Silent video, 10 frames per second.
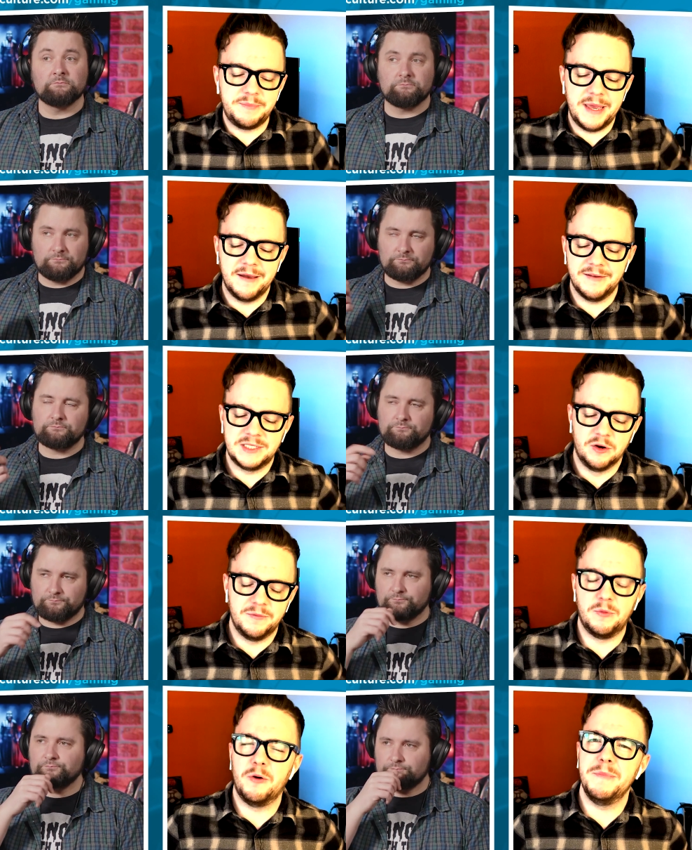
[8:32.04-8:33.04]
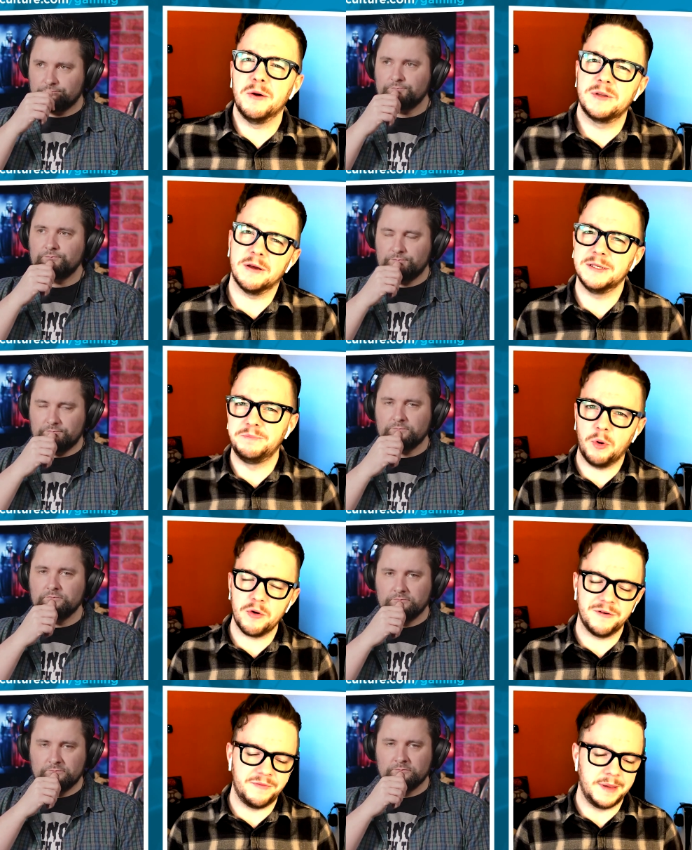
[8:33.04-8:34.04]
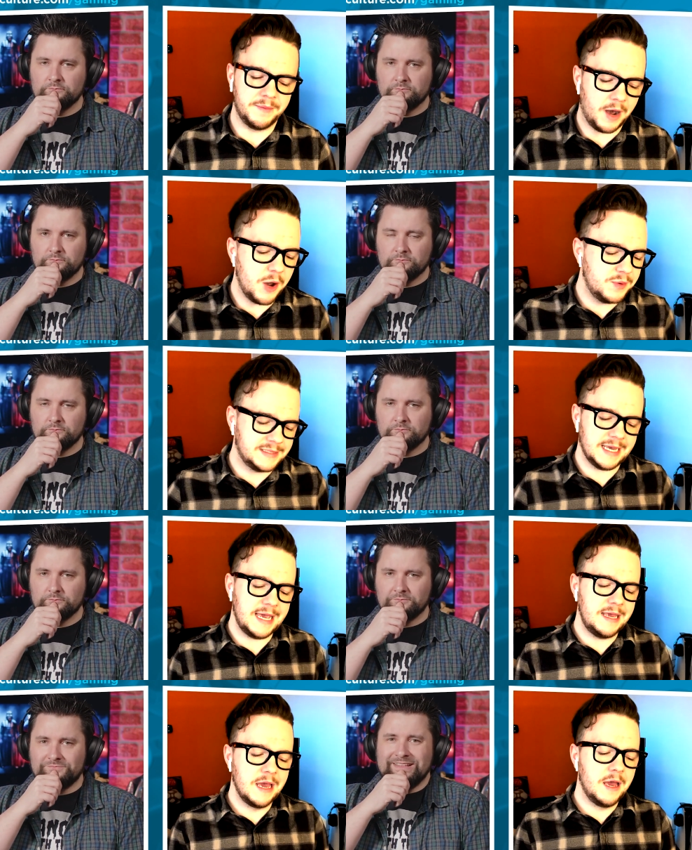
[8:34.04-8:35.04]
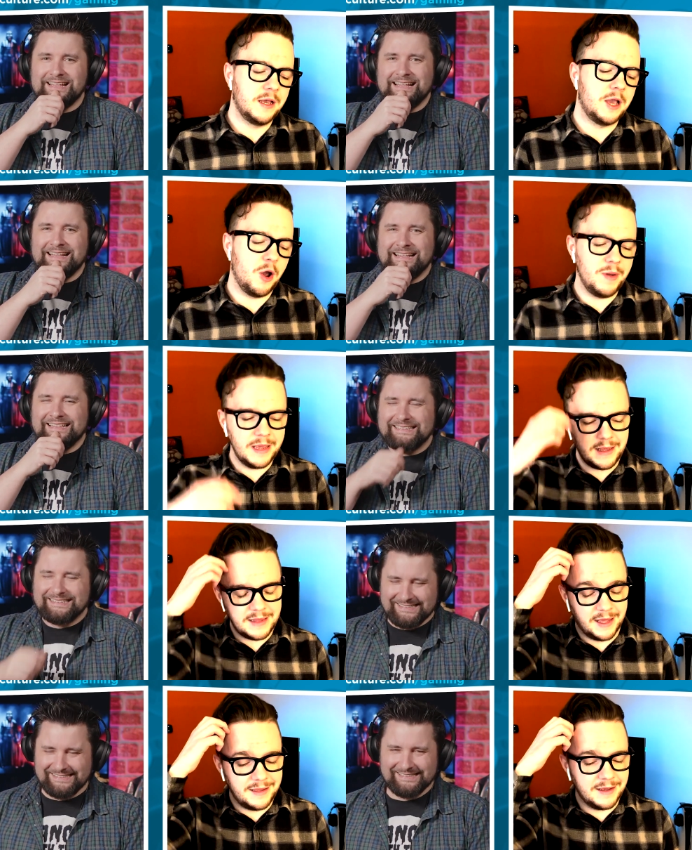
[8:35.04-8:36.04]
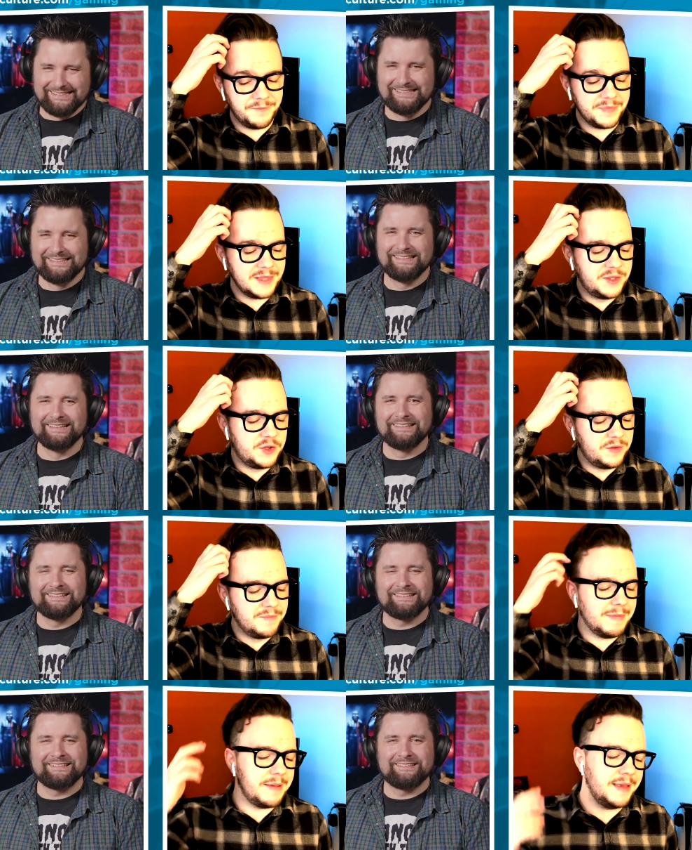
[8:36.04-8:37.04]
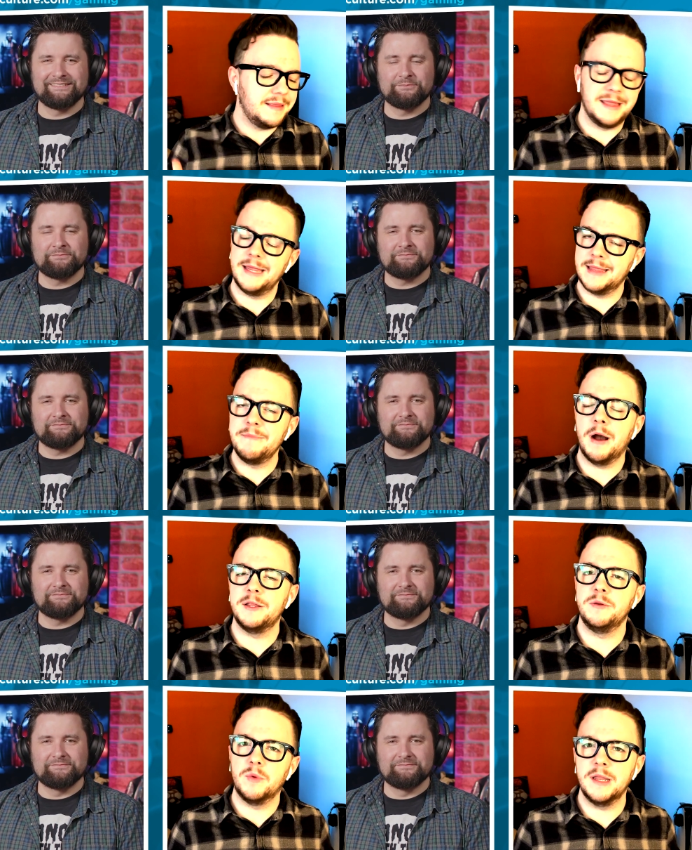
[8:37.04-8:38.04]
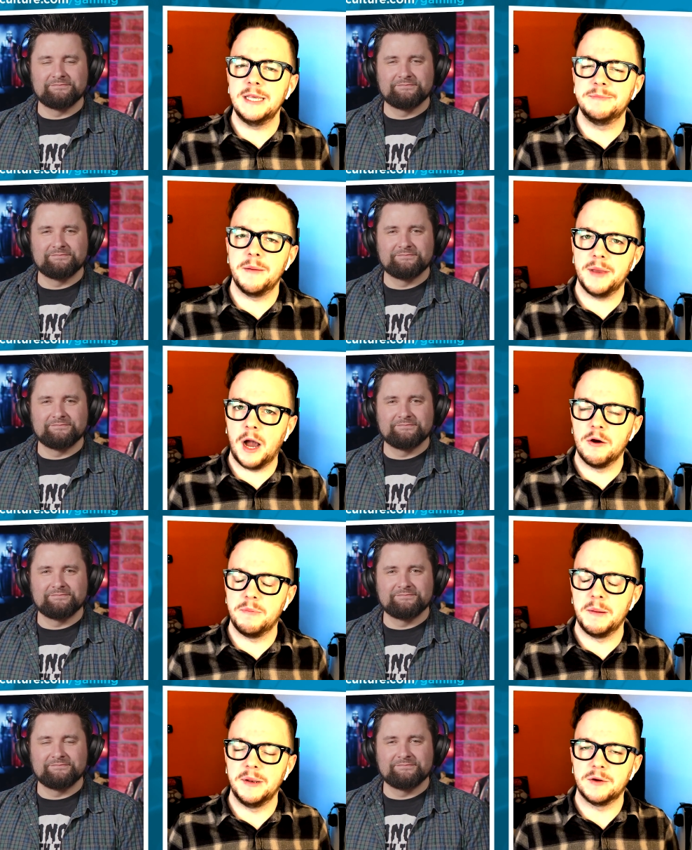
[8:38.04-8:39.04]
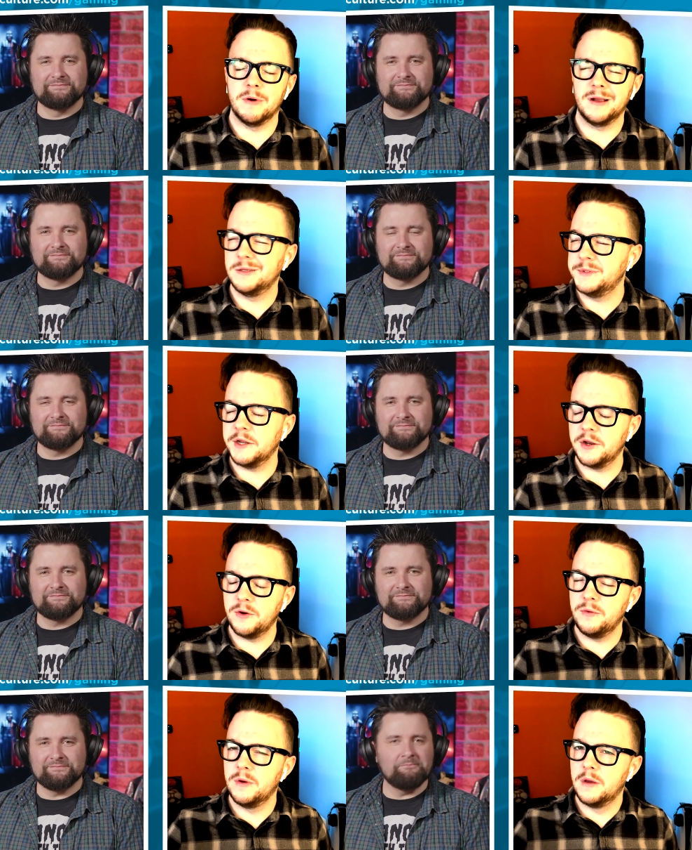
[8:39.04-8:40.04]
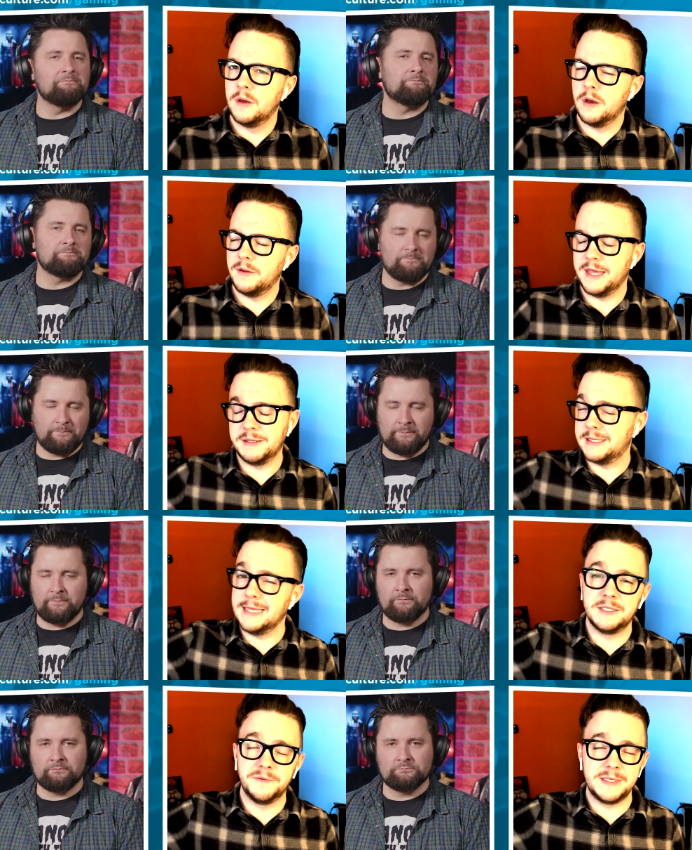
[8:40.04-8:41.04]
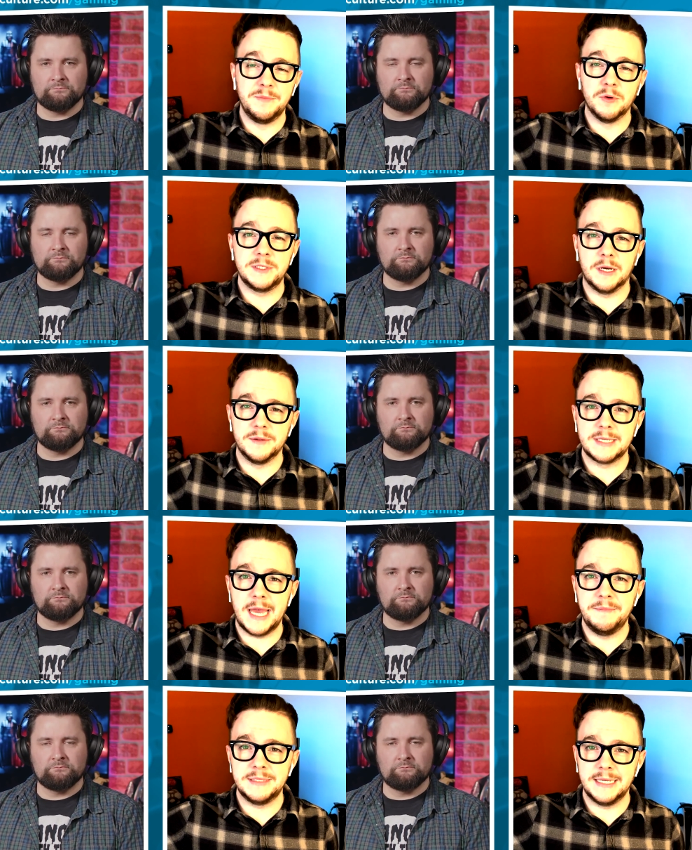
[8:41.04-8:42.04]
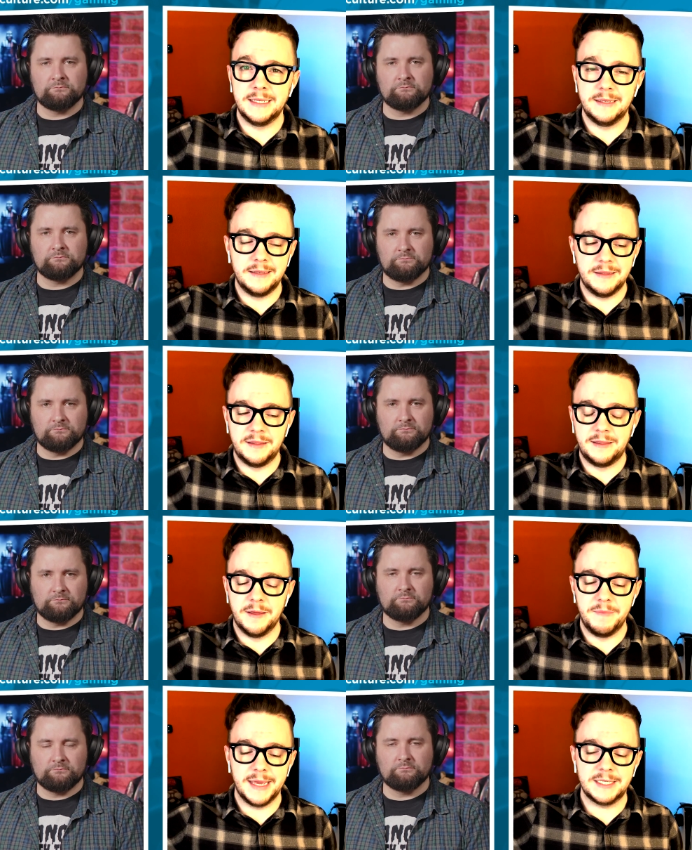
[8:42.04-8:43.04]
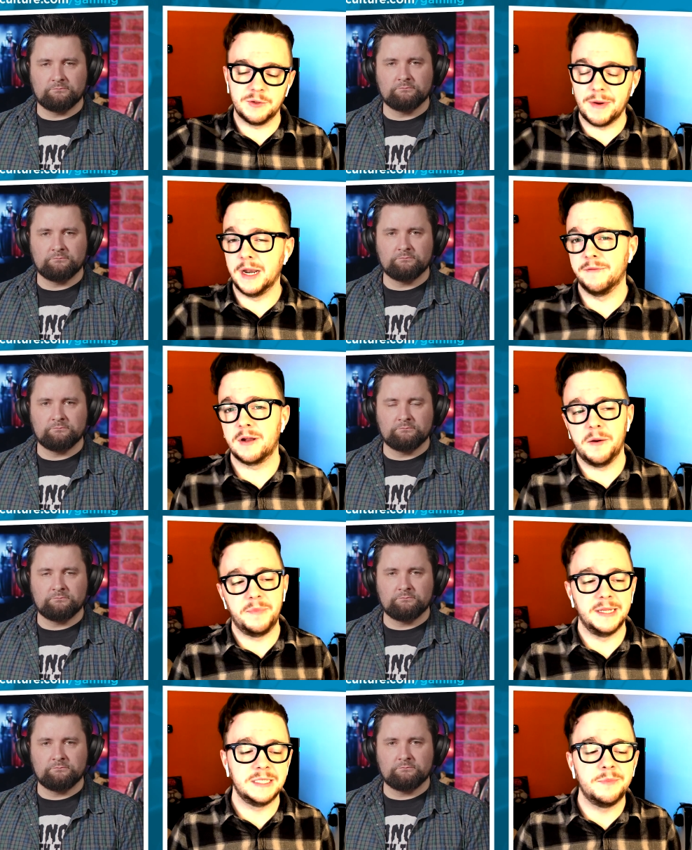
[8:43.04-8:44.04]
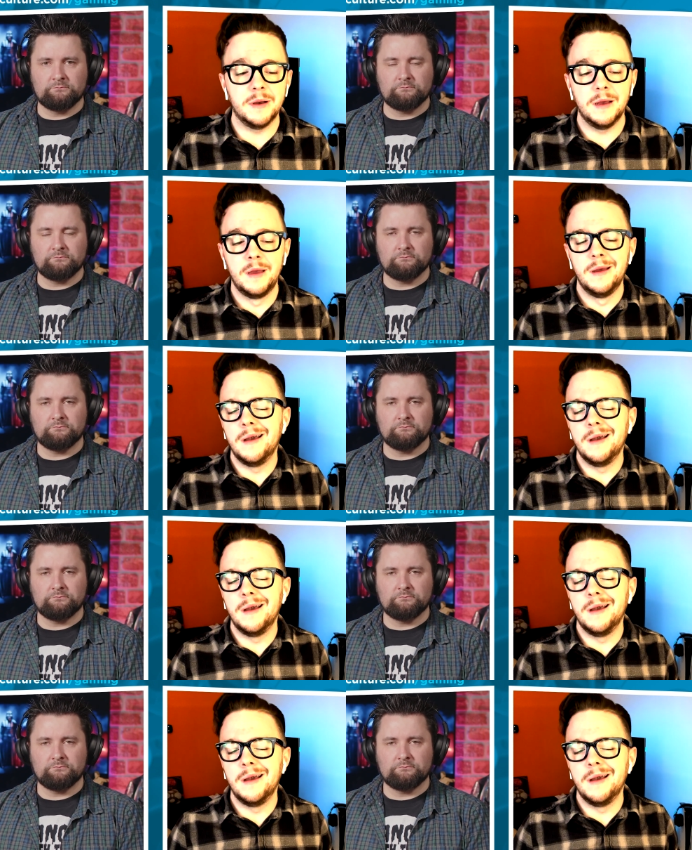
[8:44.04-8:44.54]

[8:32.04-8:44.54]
Speaker 1: a bit sort of more milk toast boring for me. But I would say go eh, like maybe they might do, one of these might be High Republic, right? Because we don't know. Mm. There's there's obviously more Star Wars games in the mix around other companies, but